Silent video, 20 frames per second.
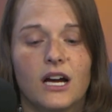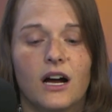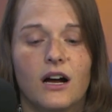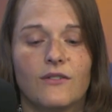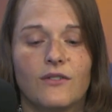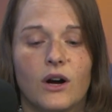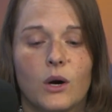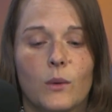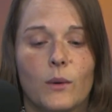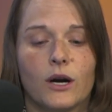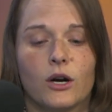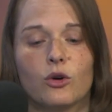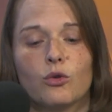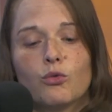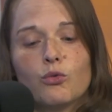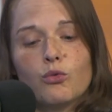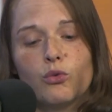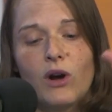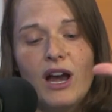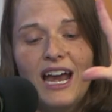of our
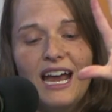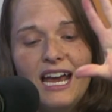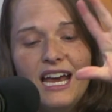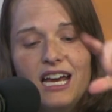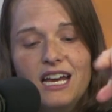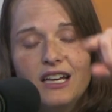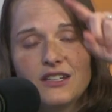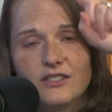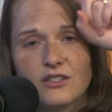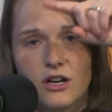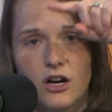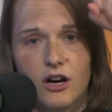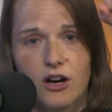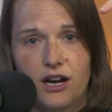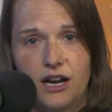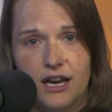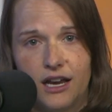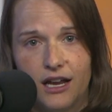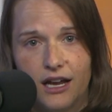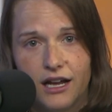RAISE, R
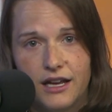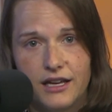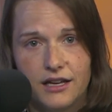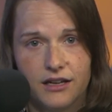A I